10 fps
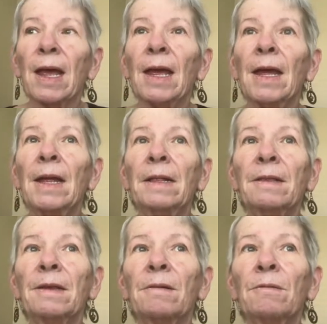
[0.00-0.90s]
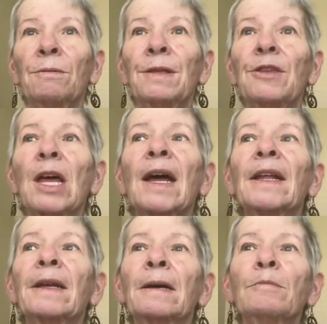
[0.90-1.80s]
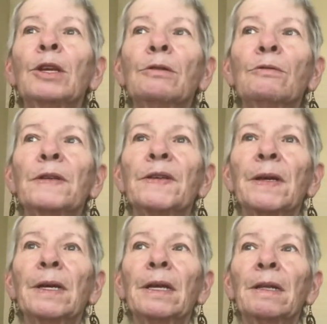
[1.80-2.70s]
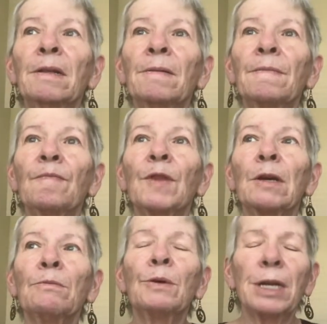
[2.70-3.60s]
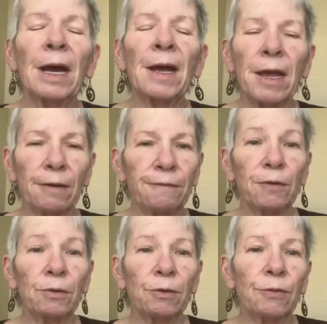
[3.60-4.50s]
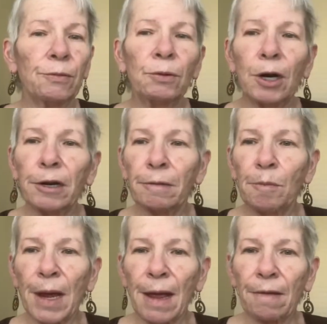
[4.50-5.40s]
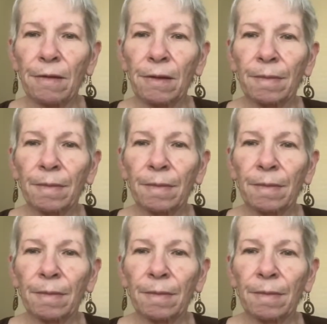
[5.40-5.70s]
And with that, I'm using what I have learned through heart math.